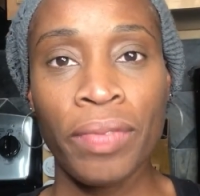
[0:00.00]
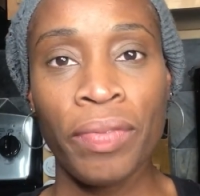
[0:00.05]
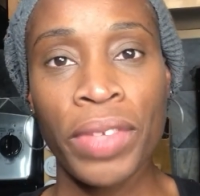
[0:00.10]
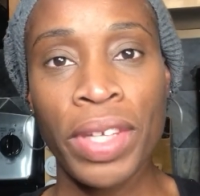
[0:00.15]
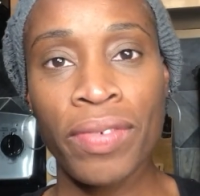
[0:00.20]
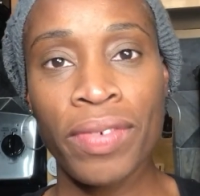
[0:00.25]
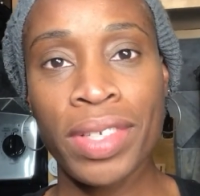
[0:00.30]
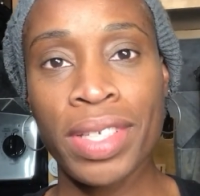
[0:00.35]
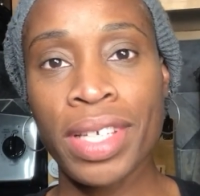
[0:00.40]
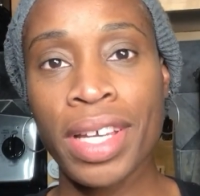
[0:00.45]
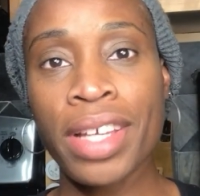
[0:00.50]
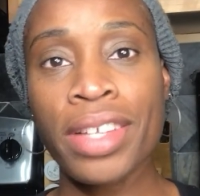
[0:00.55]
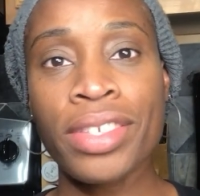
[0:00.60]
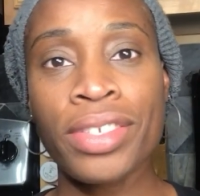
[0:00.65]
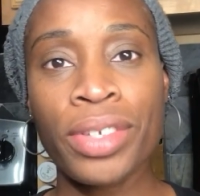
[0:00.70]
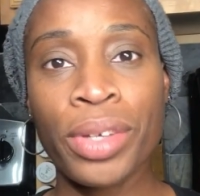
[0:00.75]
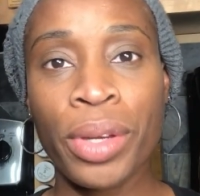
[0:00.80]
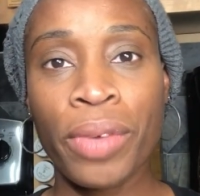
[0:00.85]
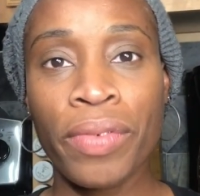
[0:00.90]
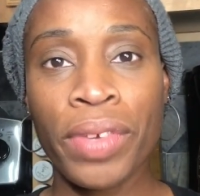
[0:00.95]
If it
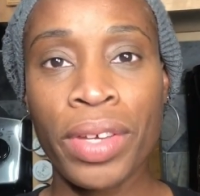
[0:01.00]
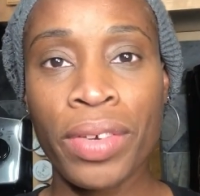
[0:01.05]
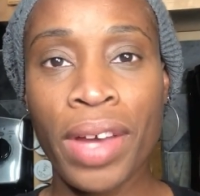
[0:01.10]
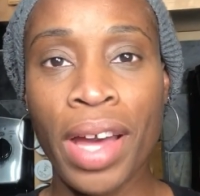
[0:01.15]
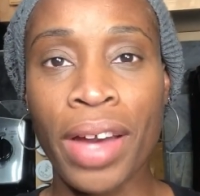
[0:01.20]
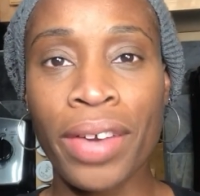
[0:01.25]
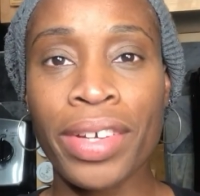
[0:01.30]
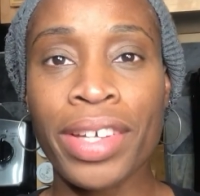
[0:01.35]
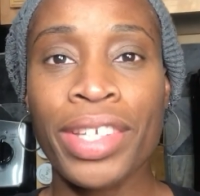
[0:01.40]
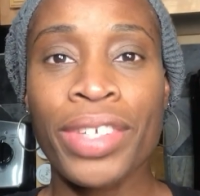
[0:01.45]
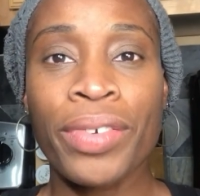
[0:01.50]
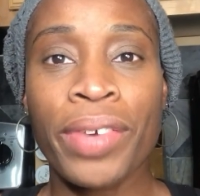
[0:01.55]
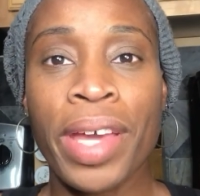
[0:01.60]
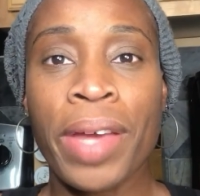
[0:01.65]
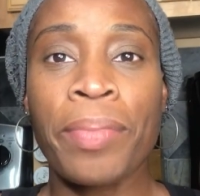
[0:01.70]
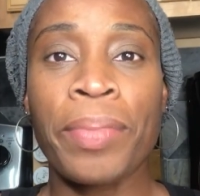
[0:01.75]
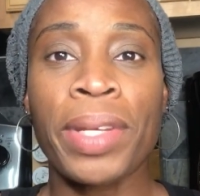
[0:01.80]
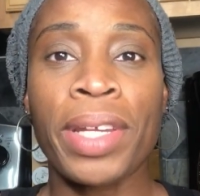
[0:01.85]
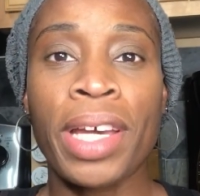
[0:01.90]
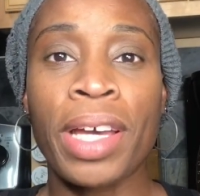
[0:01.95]
does serve you, how can you
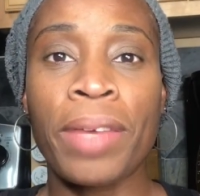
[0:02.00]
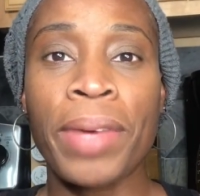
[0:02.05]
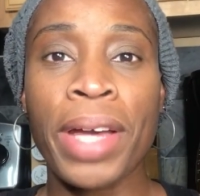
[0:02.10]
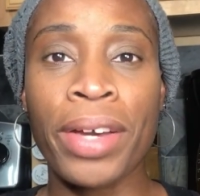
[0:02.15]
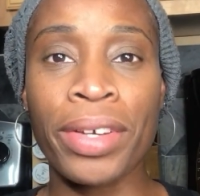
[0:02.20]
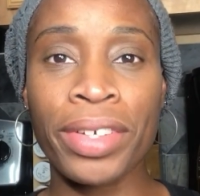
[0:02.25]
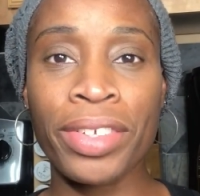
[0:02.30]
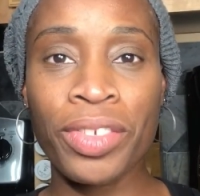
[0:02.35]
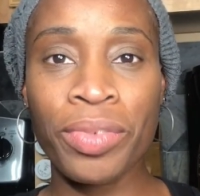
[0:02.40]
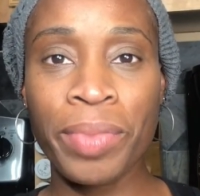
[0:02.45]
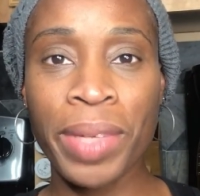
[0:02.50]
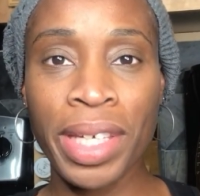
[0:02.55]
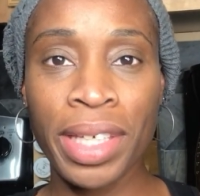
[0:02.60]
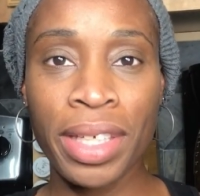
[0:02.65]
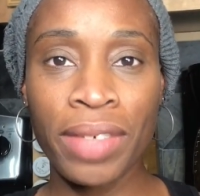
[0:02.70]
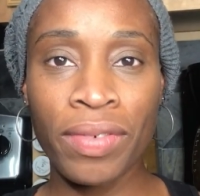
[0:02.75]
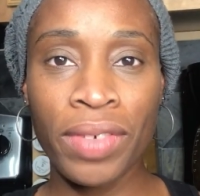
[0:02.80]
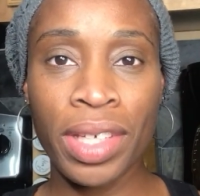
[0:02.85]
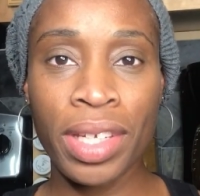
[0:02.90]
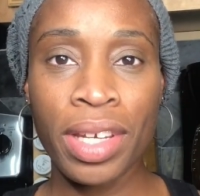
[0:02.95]
amp it up? How can you make
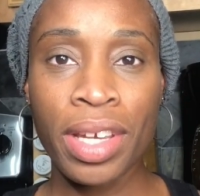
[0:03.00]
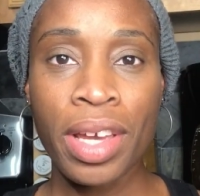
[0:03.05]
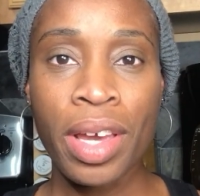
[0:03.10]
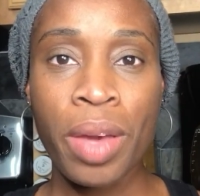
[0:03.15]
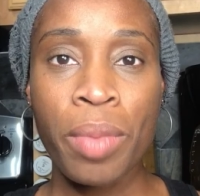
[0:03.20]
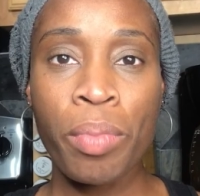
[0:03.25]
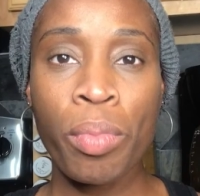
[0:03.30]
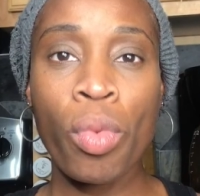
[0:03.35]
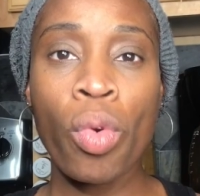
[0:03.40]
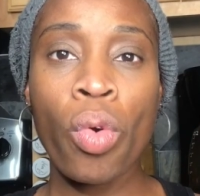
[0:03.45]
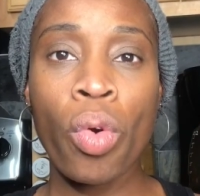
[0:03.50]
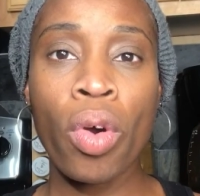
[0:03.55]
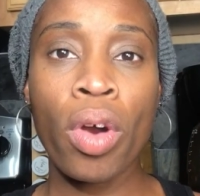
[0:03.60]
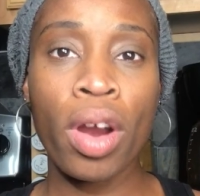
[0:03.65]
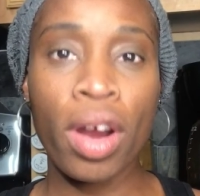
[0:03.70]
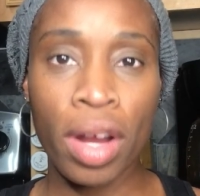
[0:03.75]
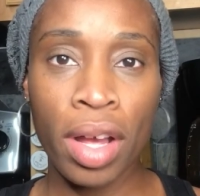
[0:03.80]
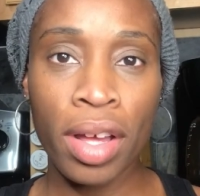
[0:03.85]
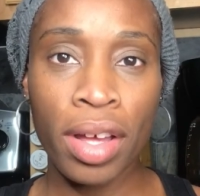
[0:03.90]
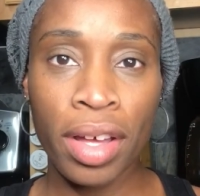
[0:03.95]
of it
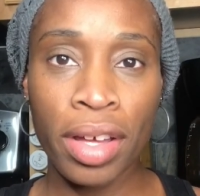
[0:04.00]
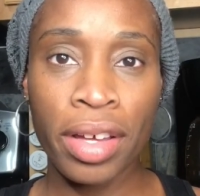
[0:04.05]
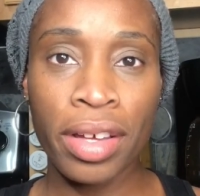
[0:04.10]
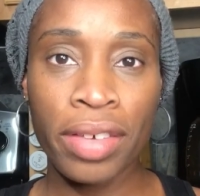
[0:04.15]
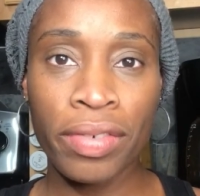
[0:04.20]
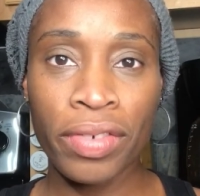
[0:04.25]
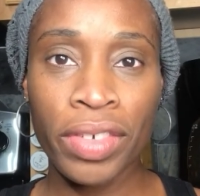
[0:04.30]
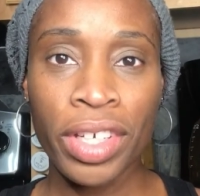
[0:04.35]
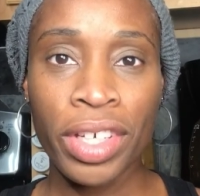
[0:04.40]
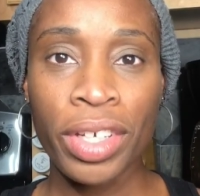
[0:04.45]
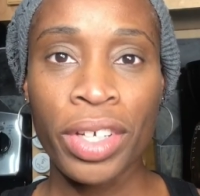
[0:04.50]
more of